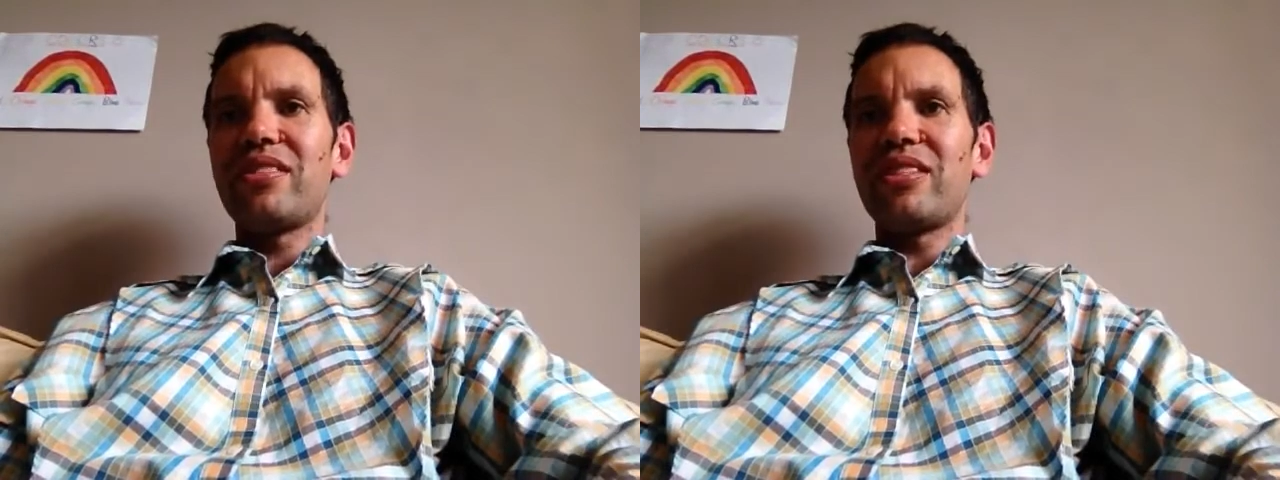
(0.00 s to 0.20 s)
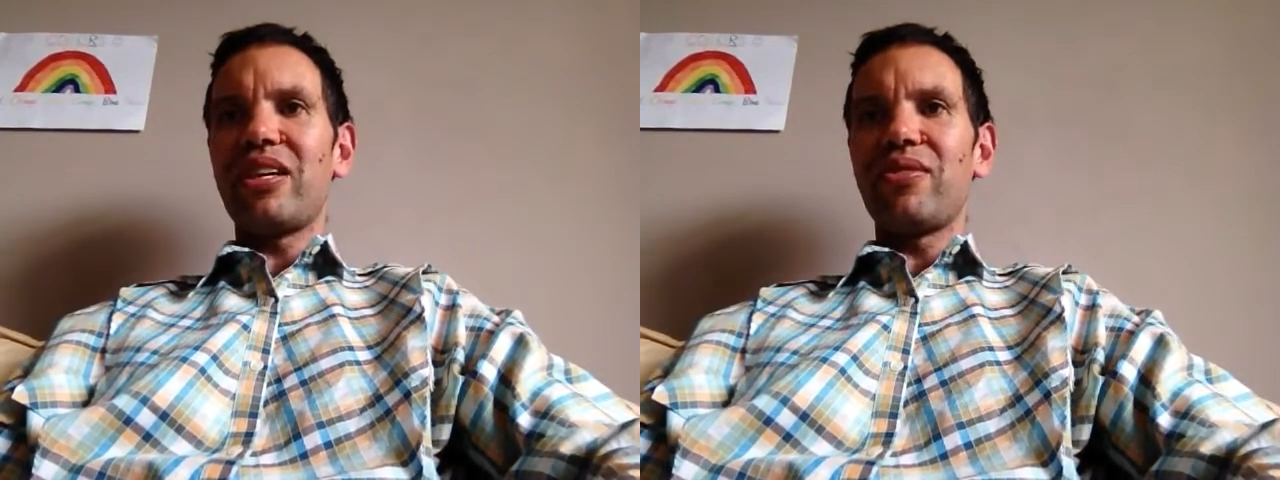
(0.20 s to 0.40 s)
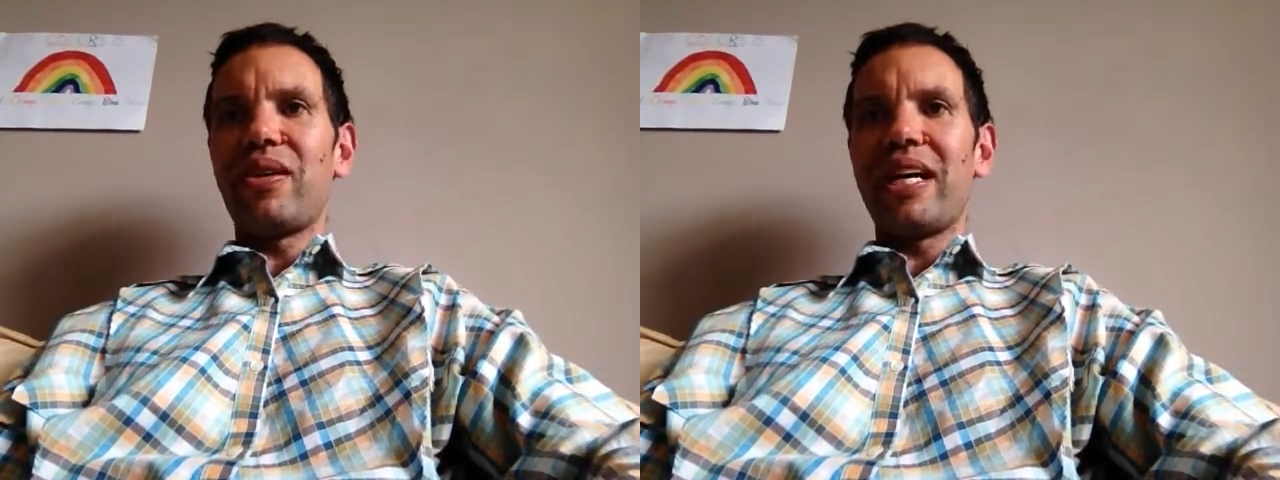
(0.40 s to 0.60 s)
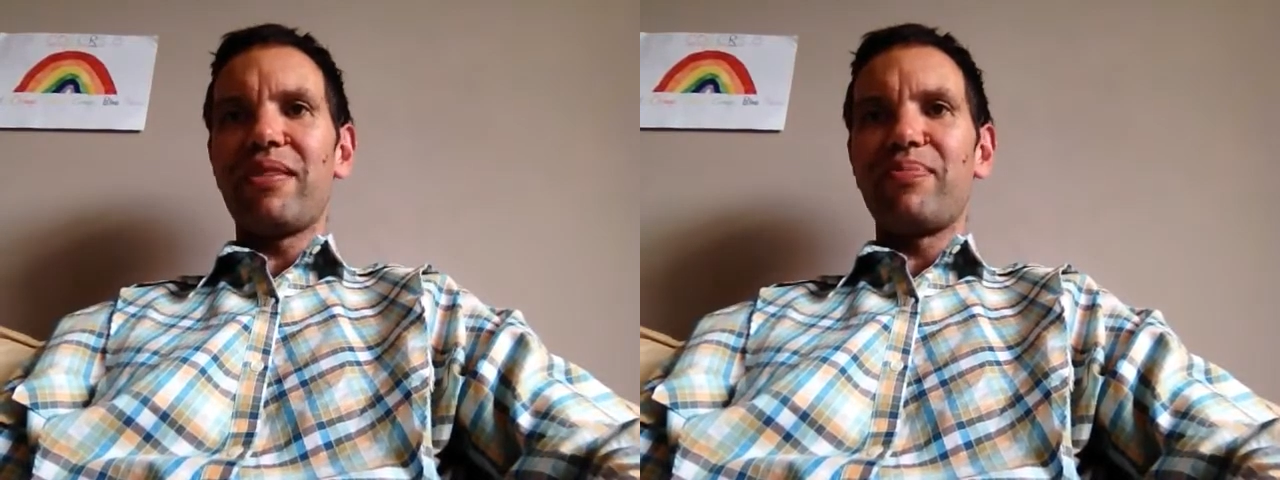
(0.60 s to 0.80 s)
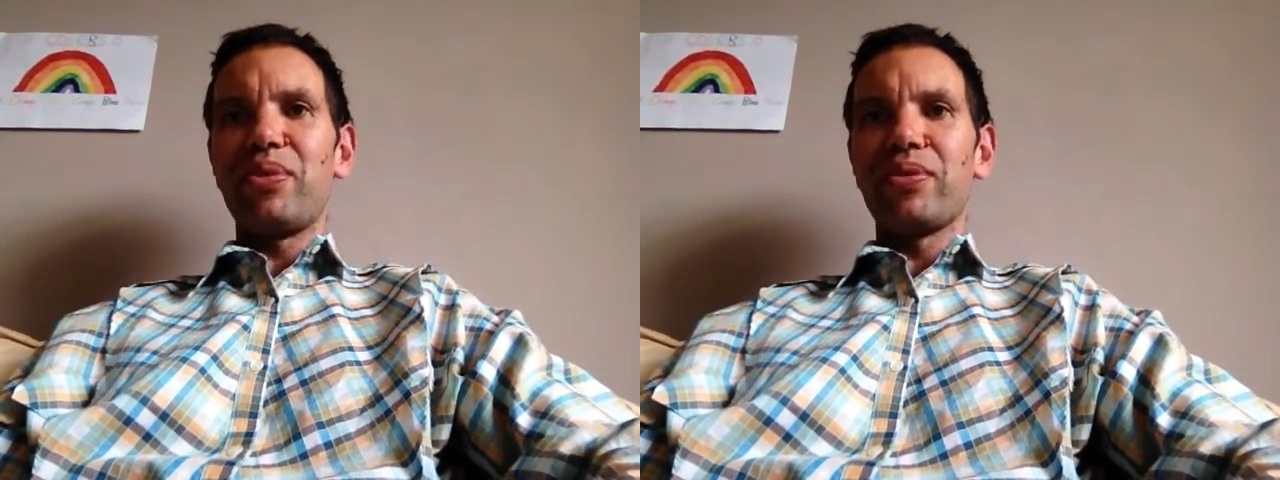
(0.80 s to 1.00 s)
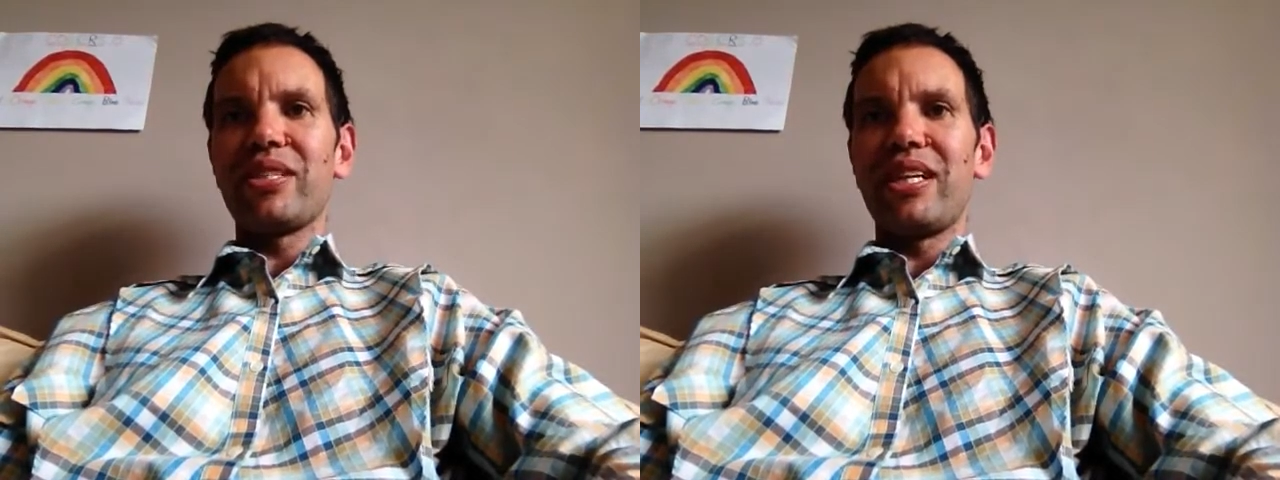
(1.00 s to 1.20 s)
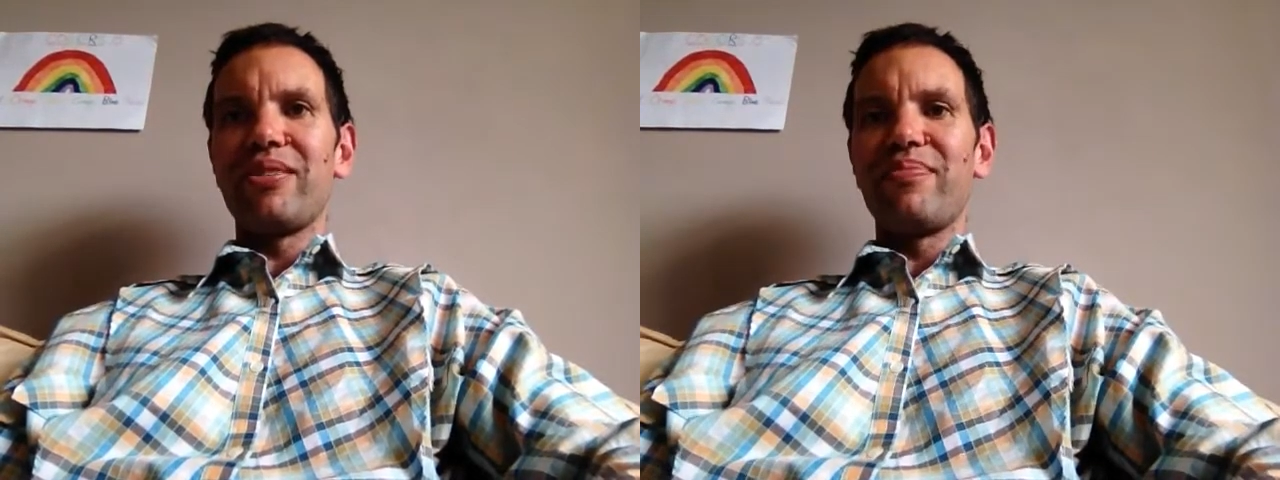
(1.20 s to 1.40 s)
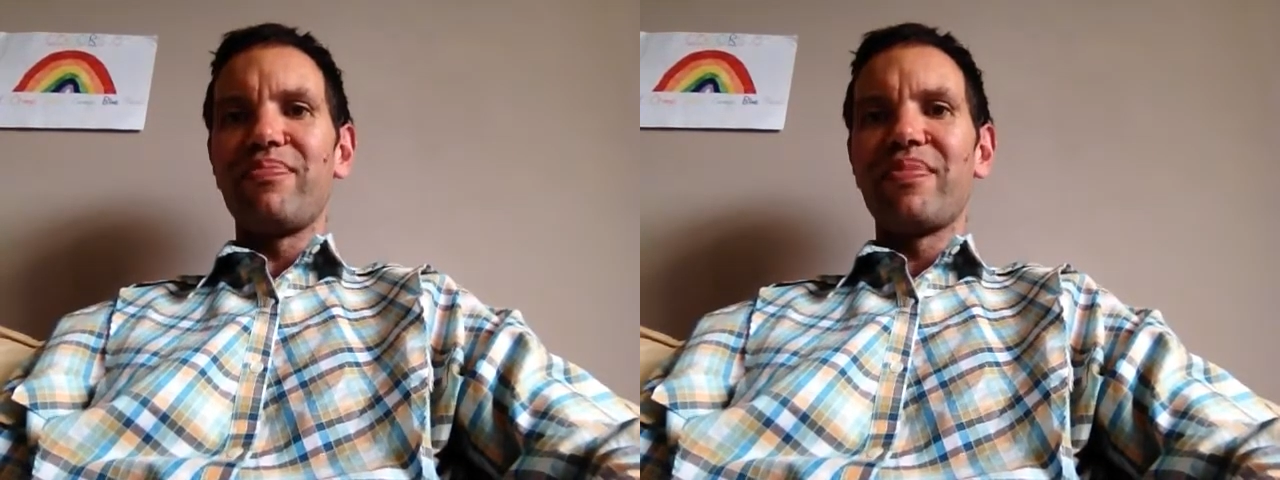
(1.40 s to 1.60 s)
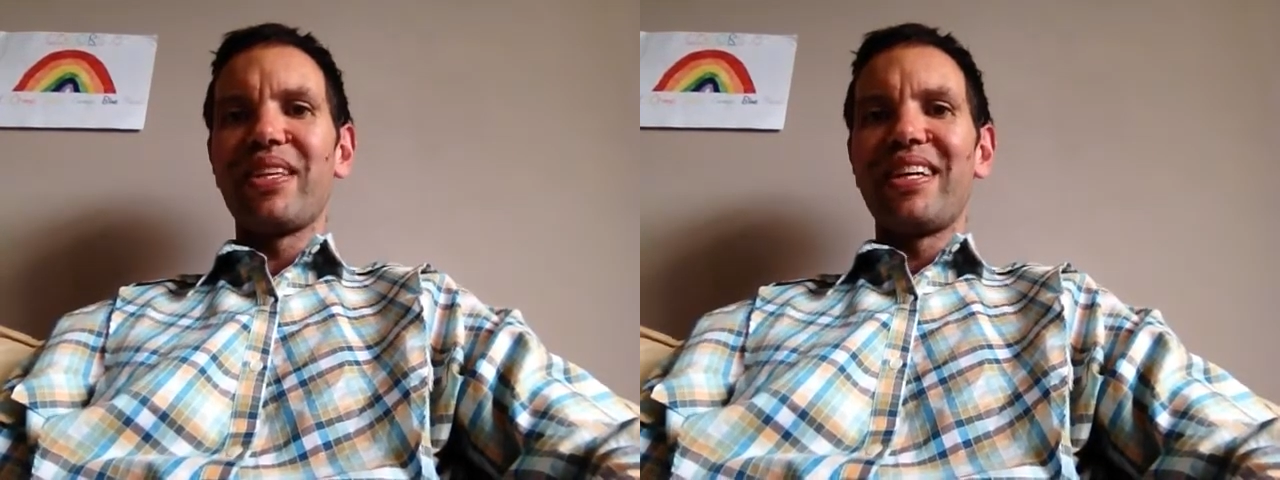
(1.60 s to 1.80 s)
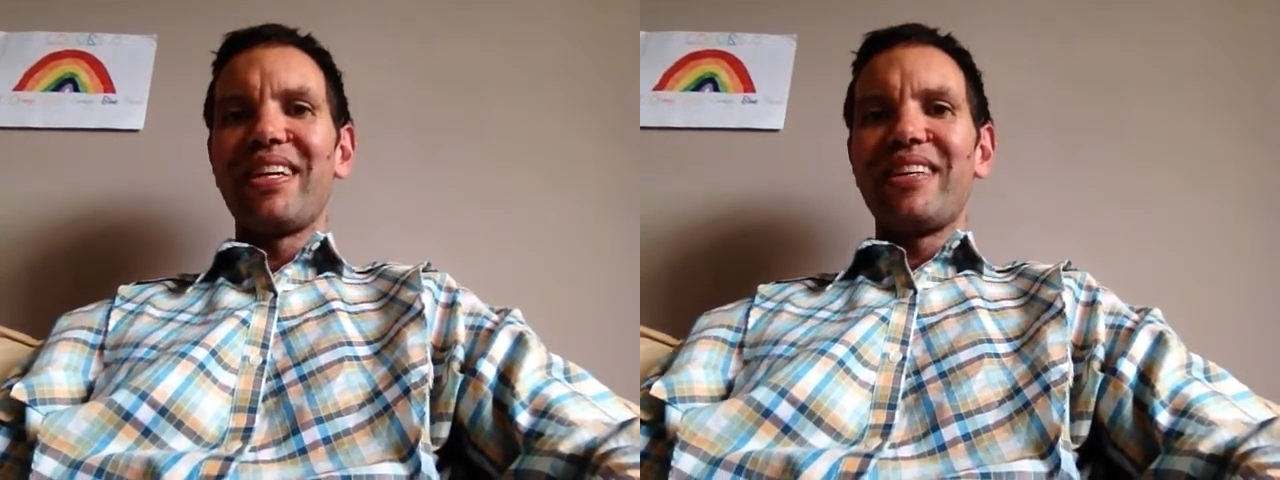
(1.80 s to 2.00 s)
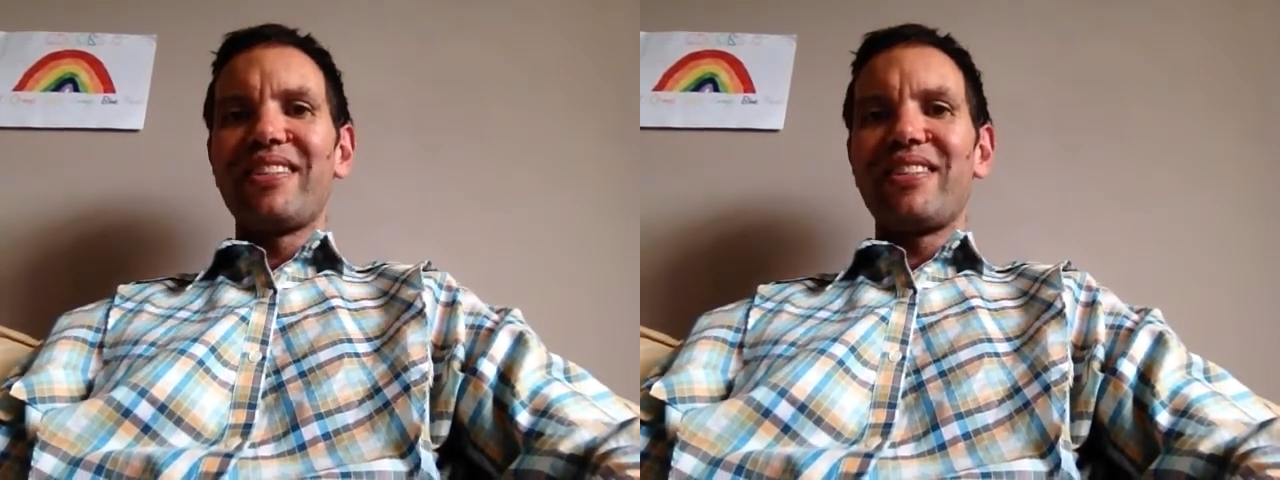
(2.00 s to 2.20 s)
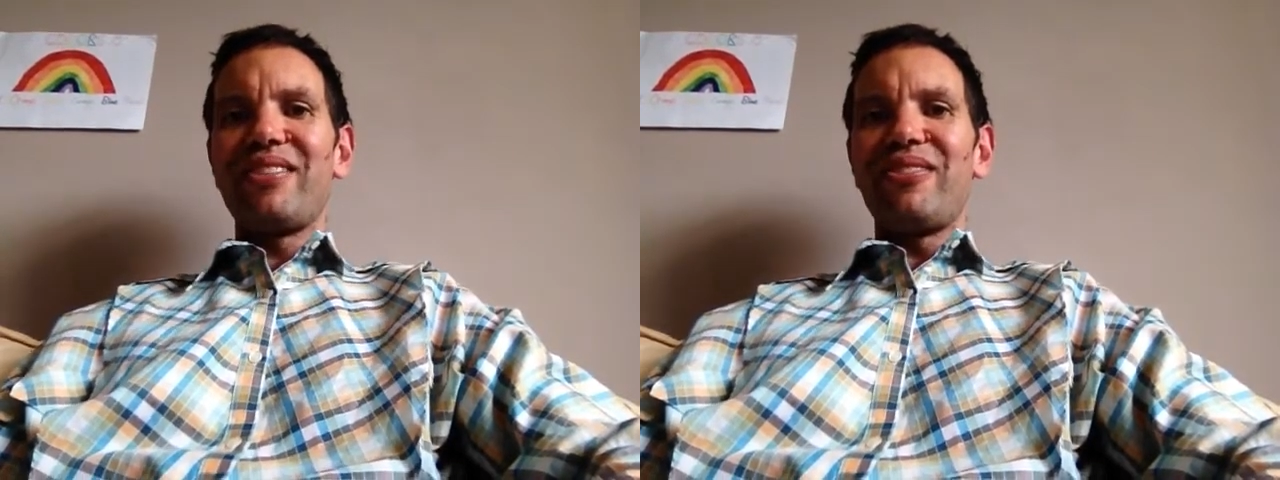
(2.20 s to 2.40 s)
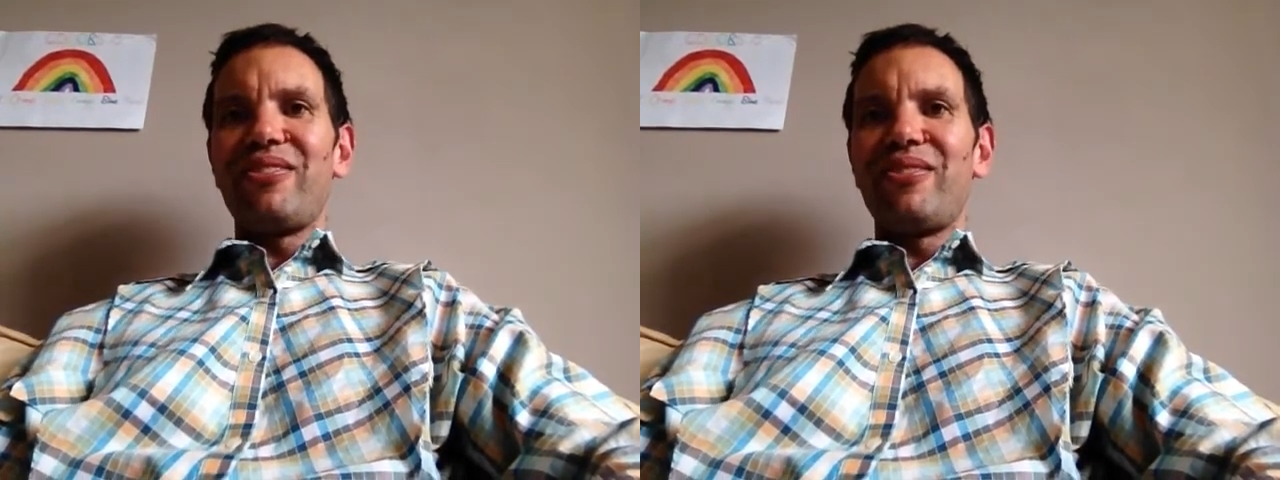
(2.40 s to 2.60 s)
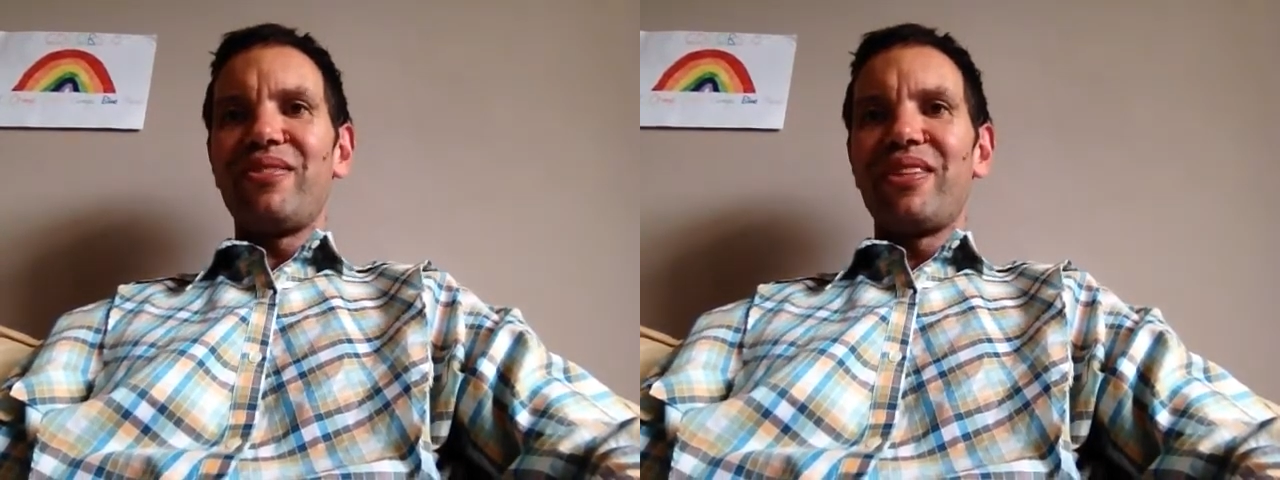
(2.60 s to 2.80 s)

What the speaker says: so I had more time to